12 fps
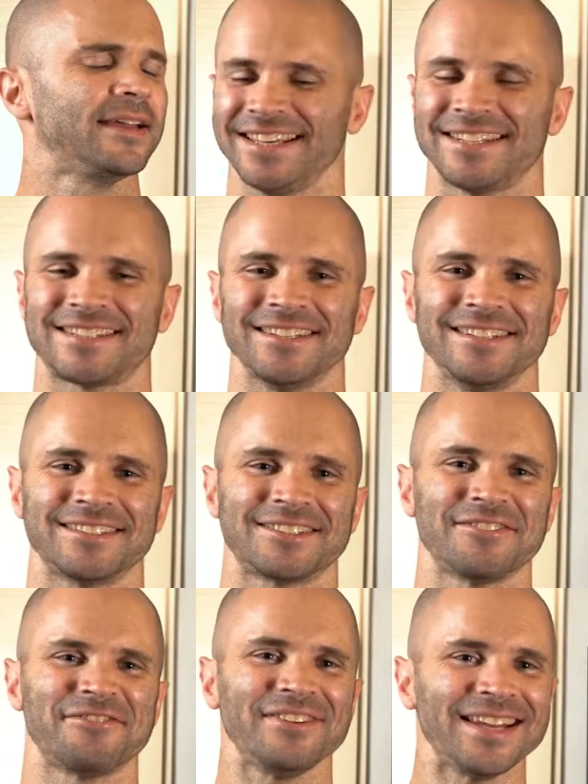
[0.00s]
It's
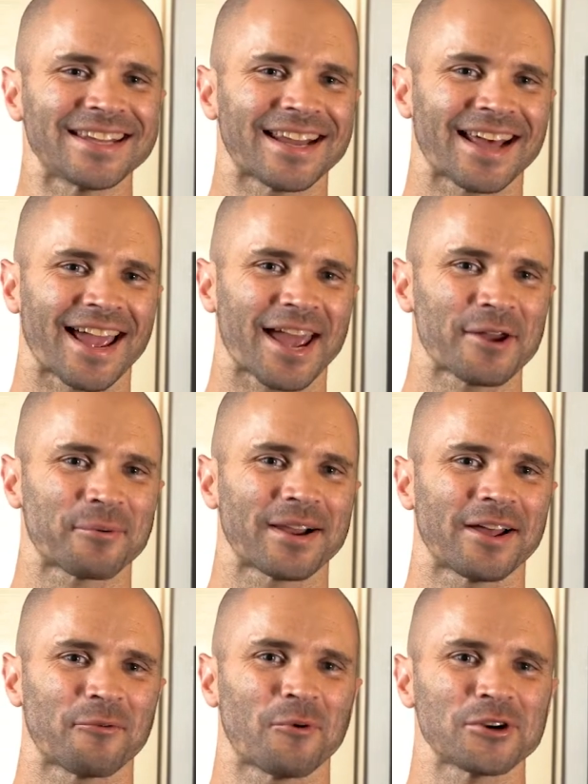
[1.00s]
the feeling that I had when
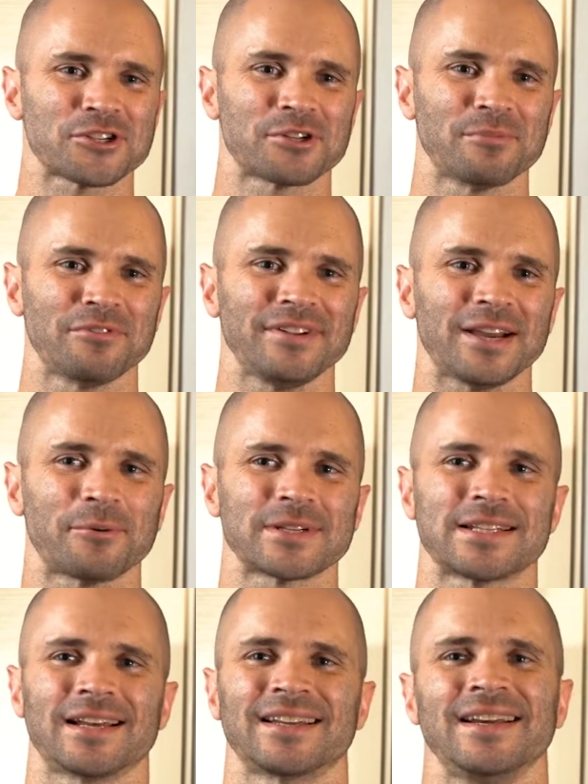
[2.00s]
I watched the movie. I
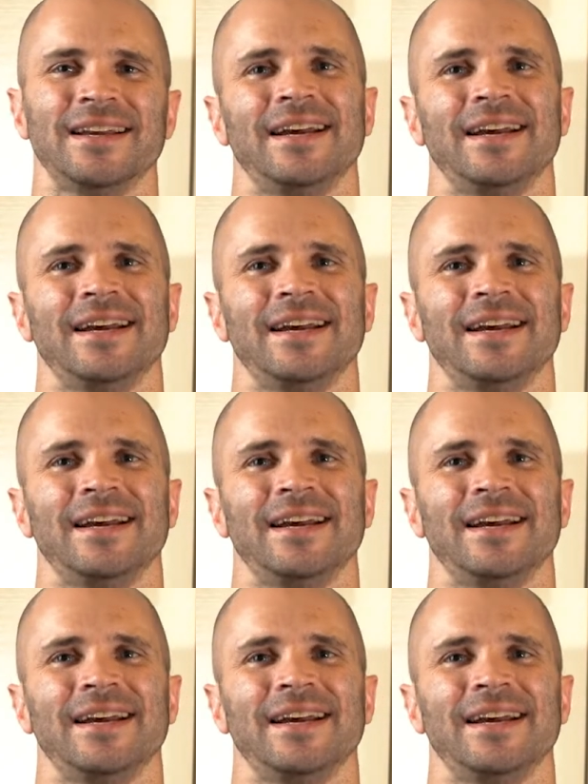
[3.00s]
was like,